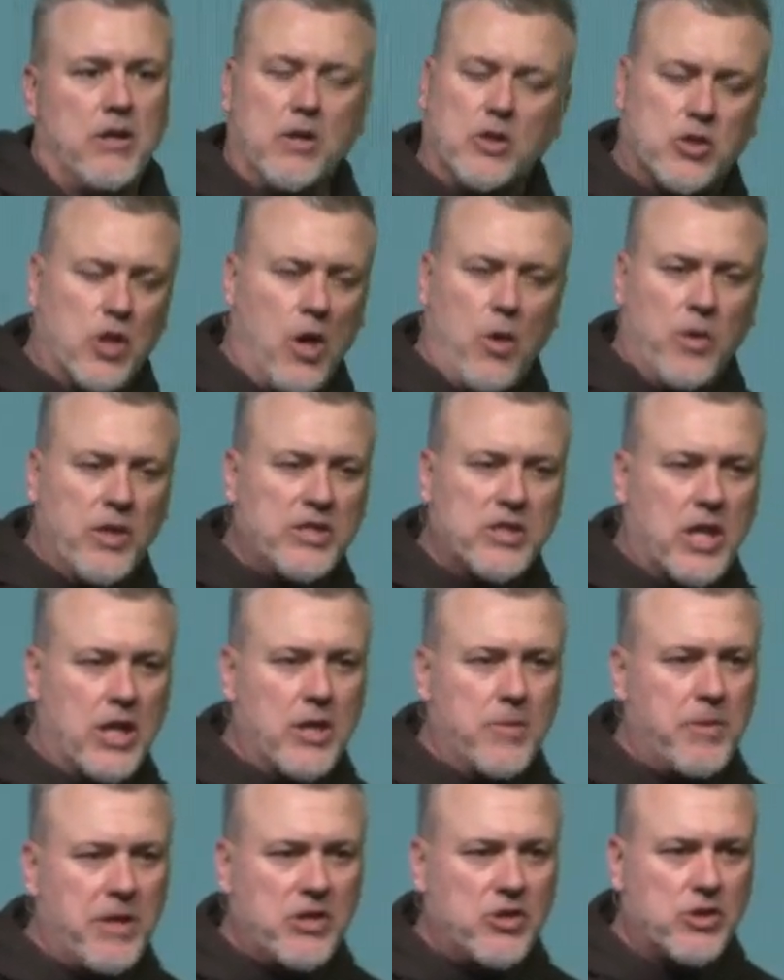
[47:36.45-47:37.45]
There's always
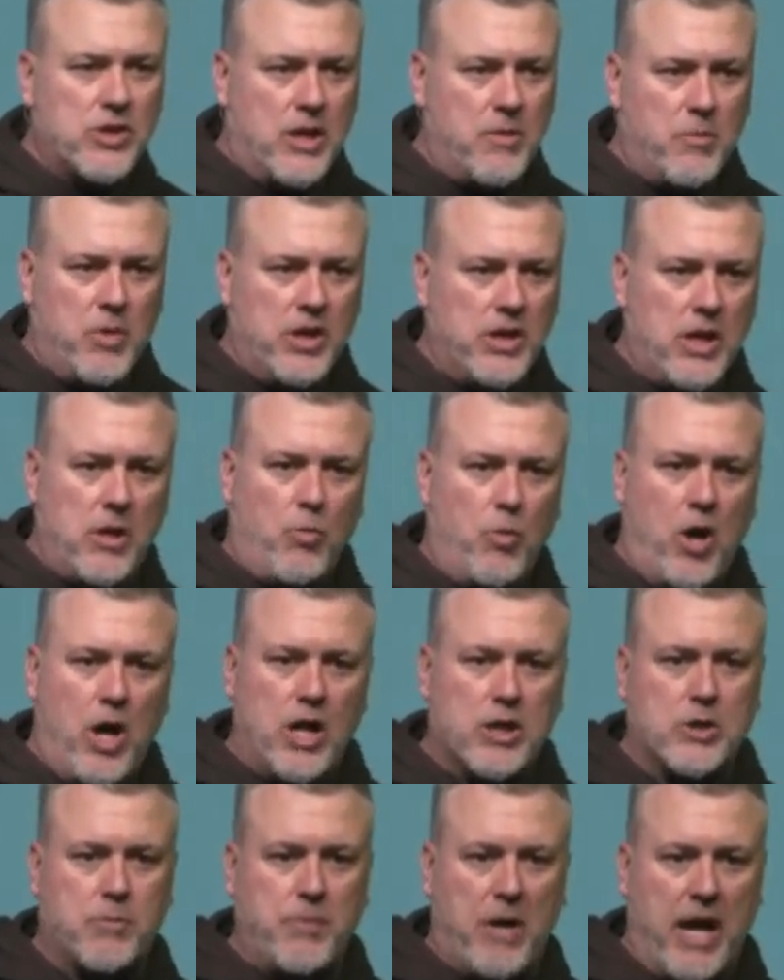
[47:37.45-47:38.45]
going to be someone that
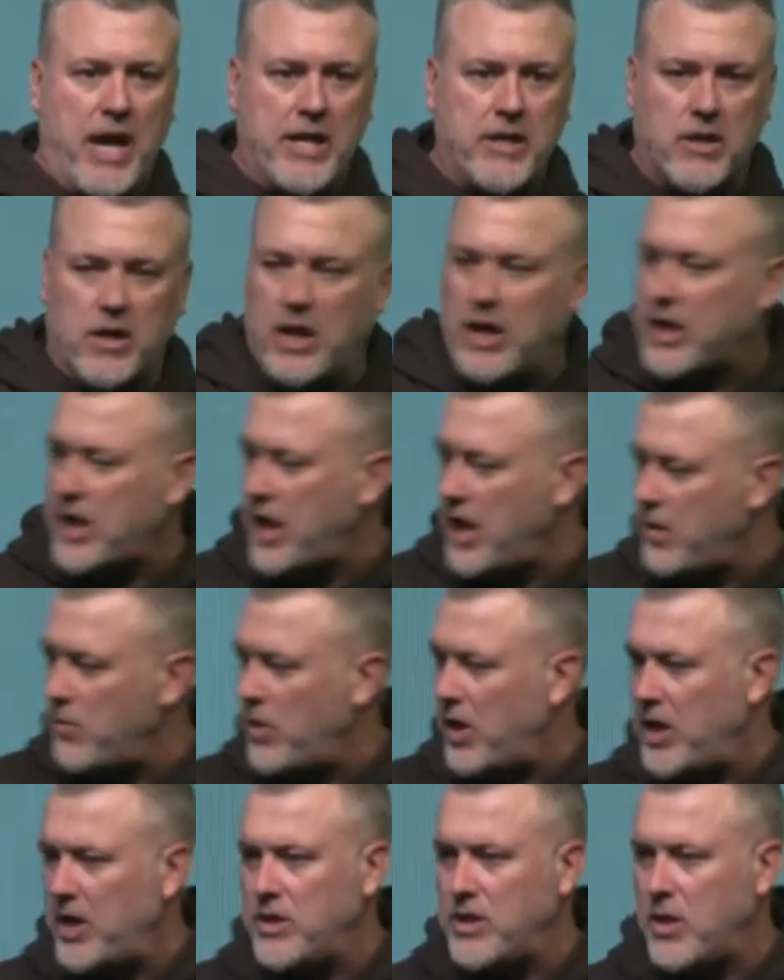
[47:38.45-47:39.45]
walks by and you're like, hey,
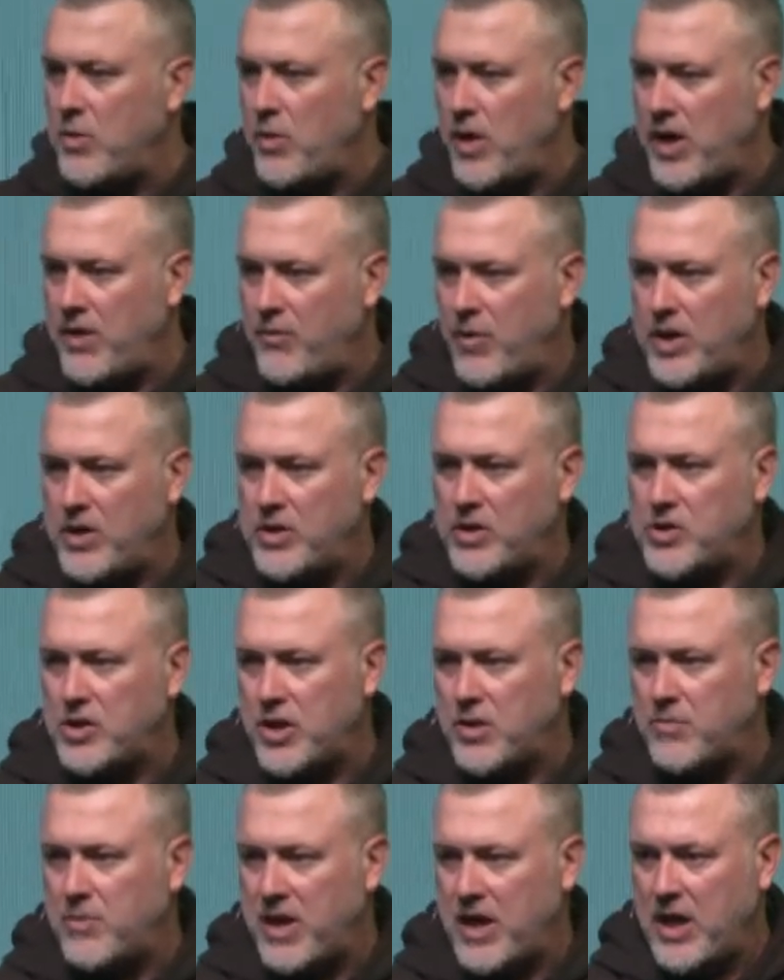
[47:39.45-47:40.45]
why didn't they wave? Why didn't they
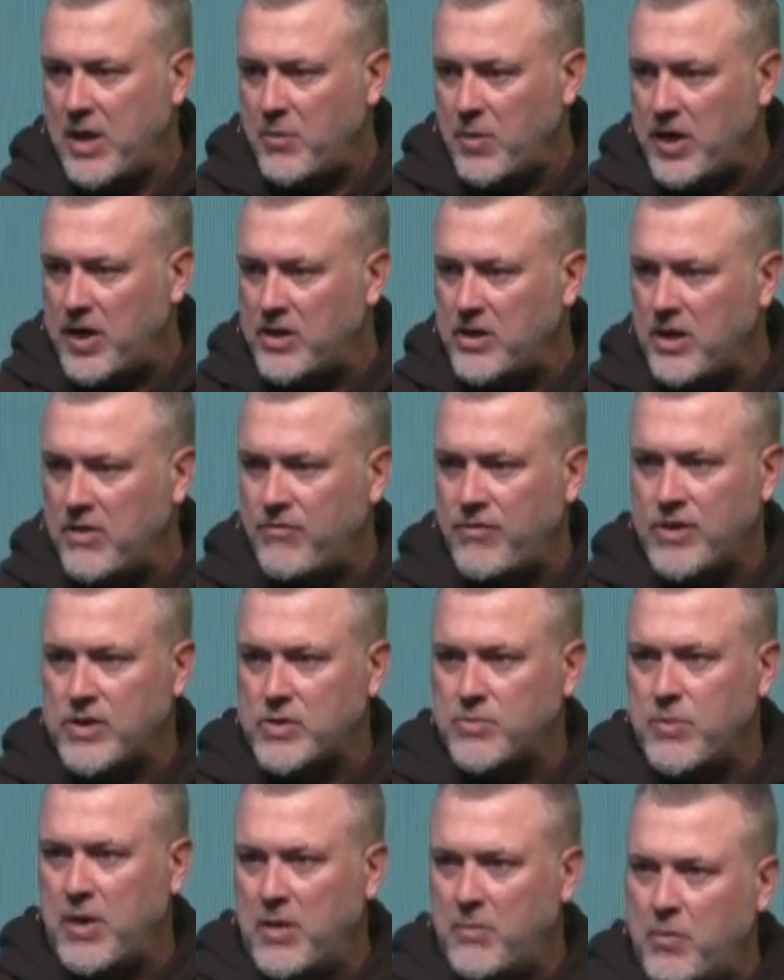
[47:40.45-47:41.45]
shake my hand? Why didn't they
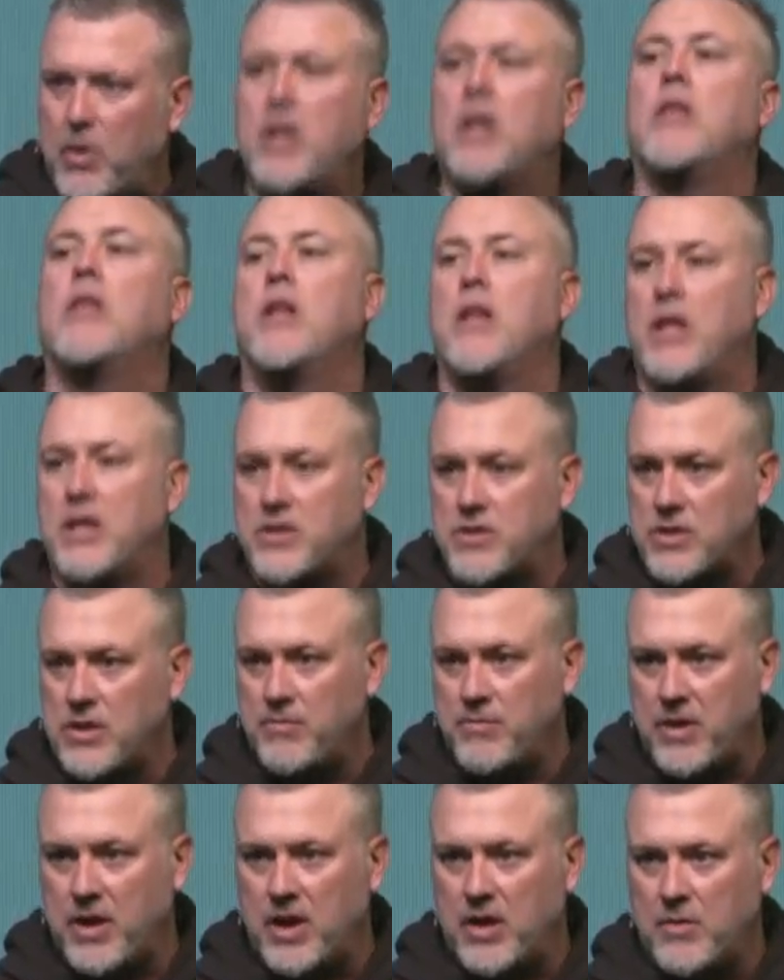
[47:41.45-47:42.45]
fist bump? Why didn't they like
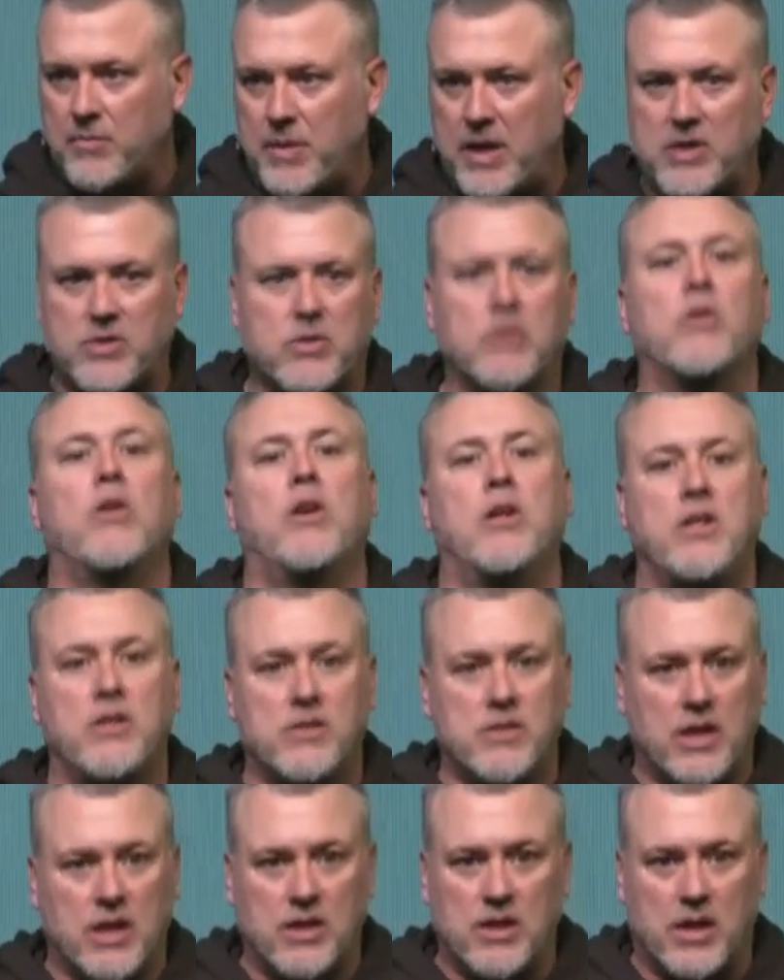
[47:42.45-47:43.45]
something? Pastor
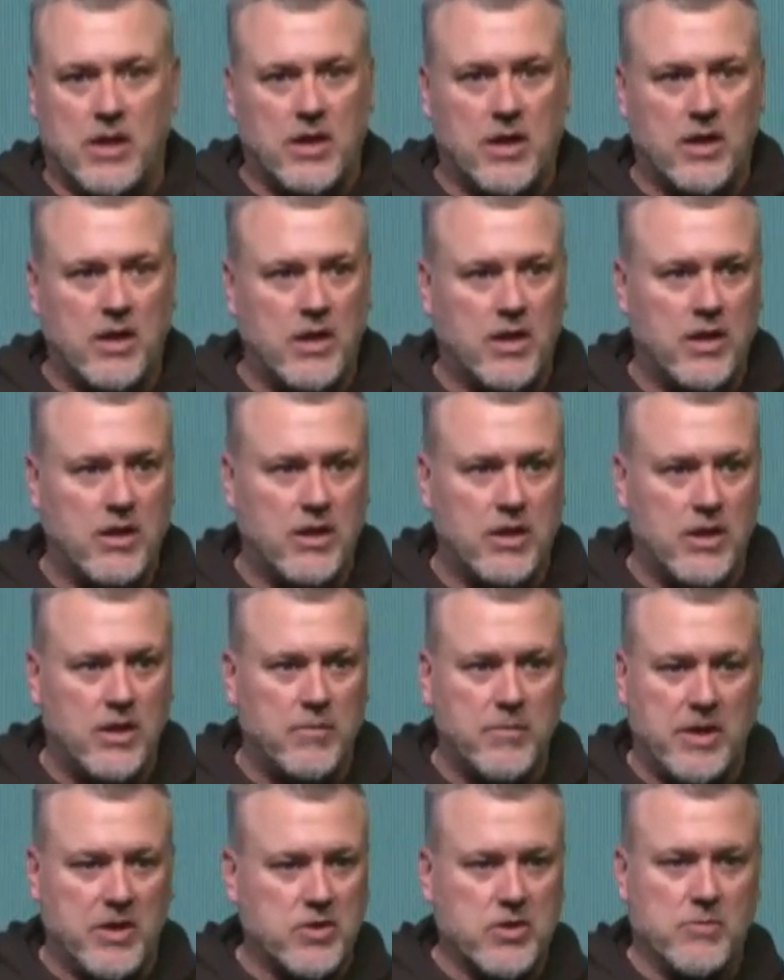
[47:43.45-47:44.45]
Lonnie's thing, like,
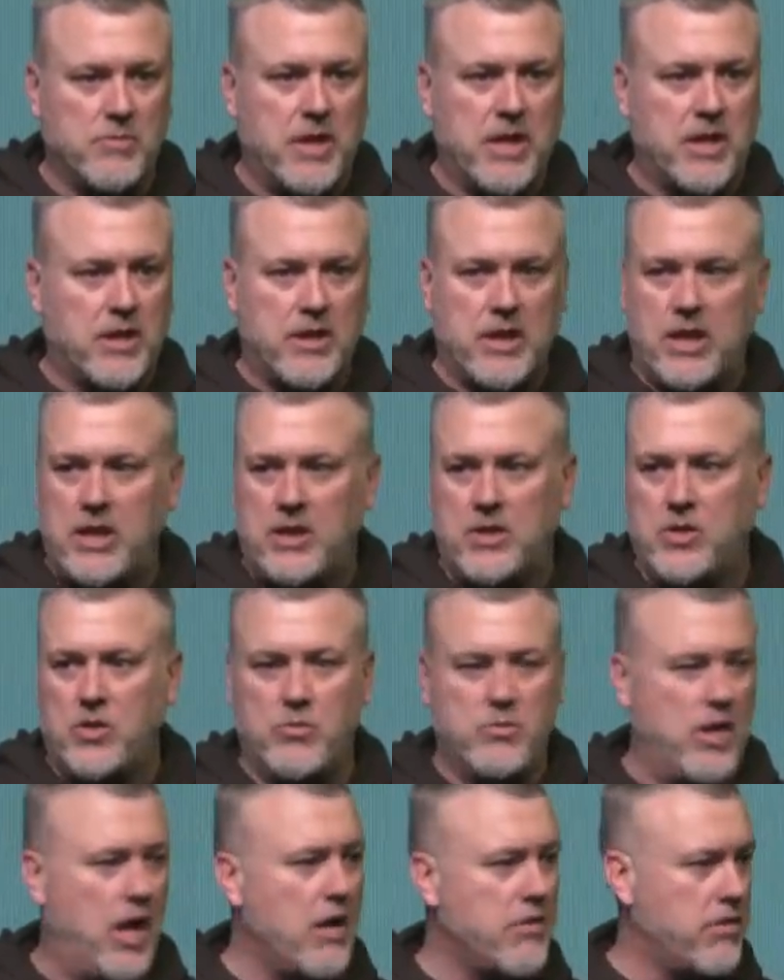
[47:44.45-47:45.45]
Pastor Micah, they didn't
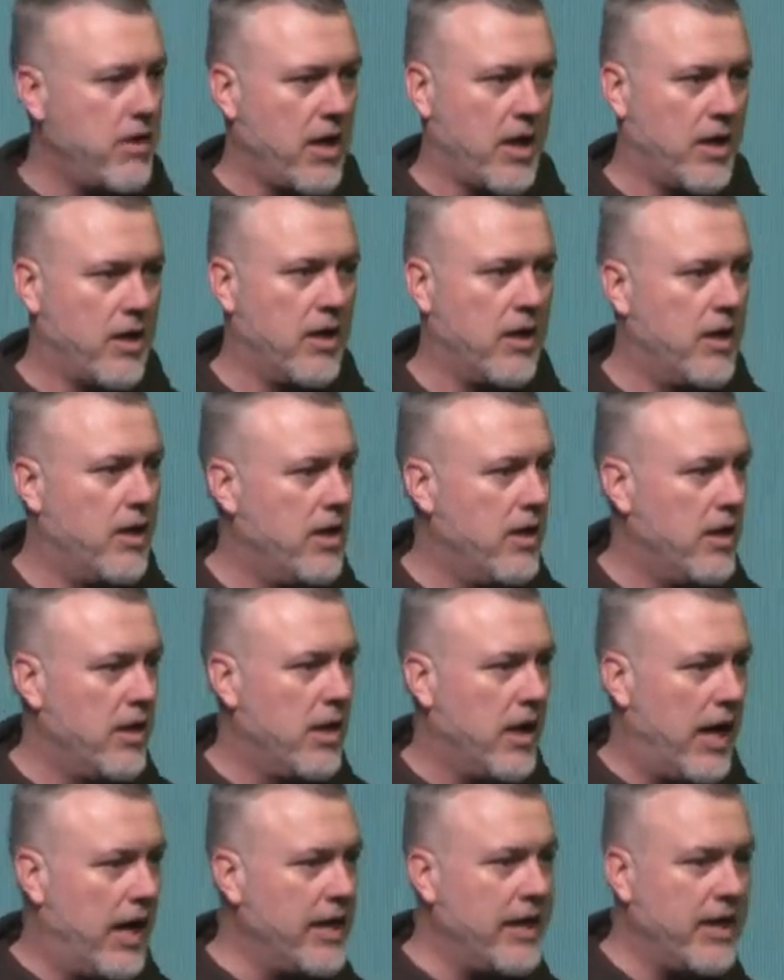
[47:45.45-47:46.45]
do nothing.
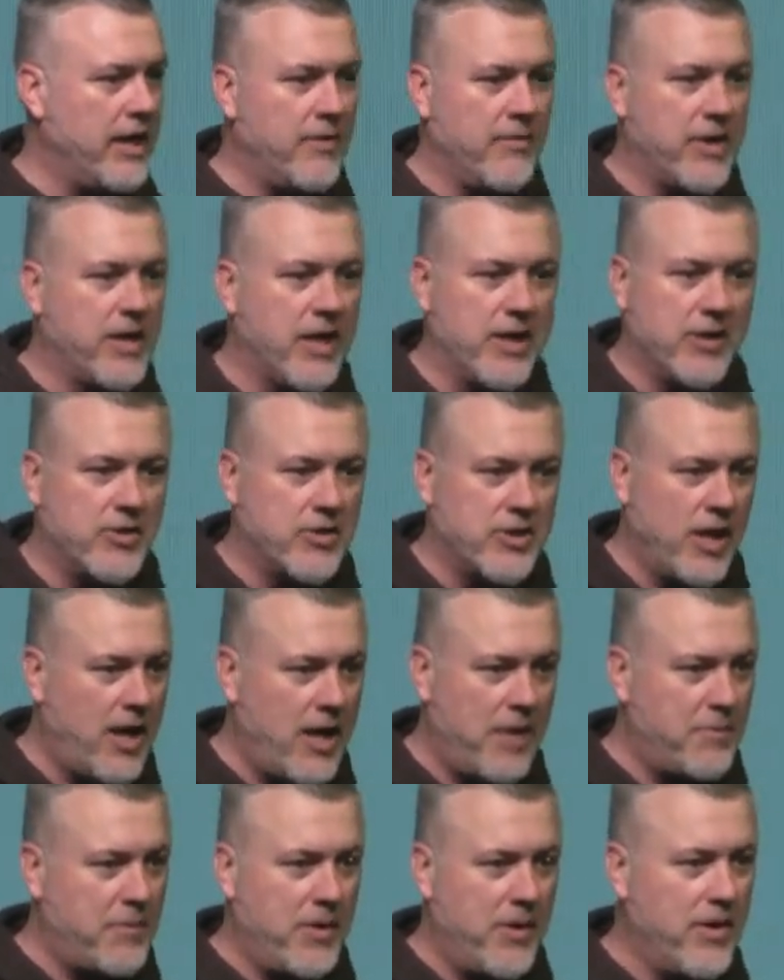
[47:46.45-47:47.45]
I didn't even get a
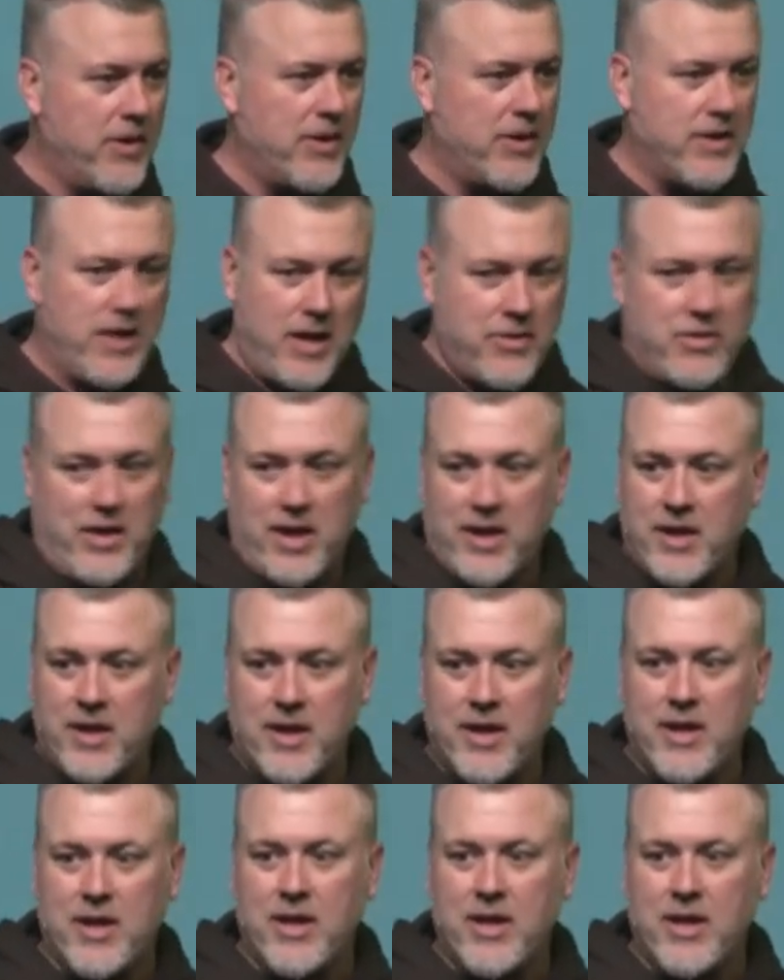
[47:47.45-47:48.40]
sup. Nothing.